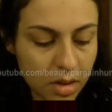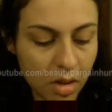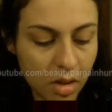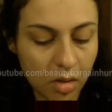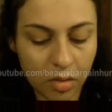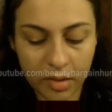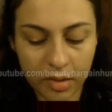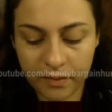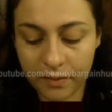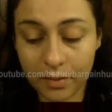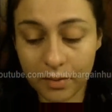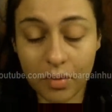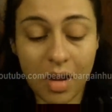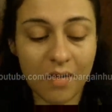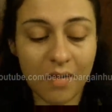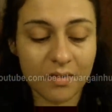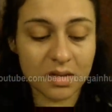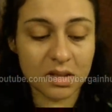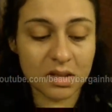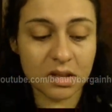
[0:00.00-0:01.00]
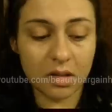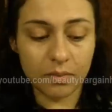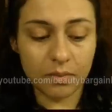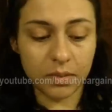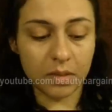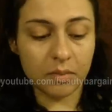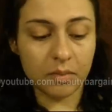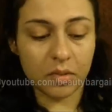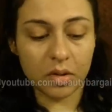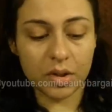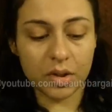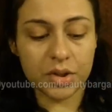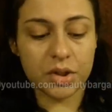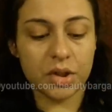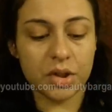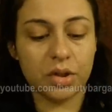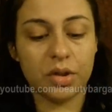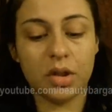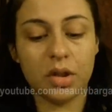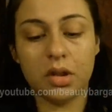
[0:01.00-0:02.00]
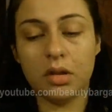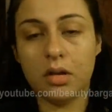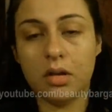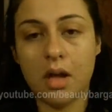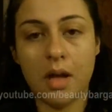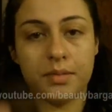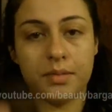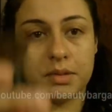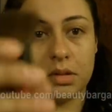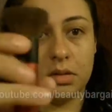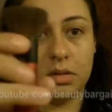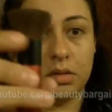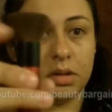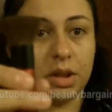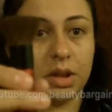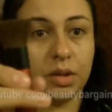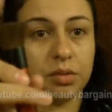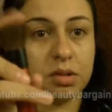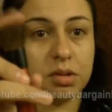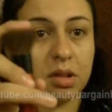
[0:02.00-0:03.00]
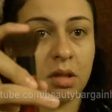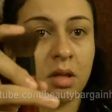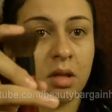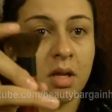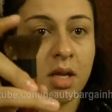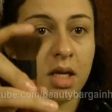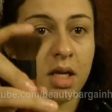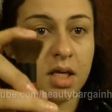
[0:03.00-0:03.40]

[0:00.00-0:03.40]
So if you don't have a stippling brush, you can absolutely use a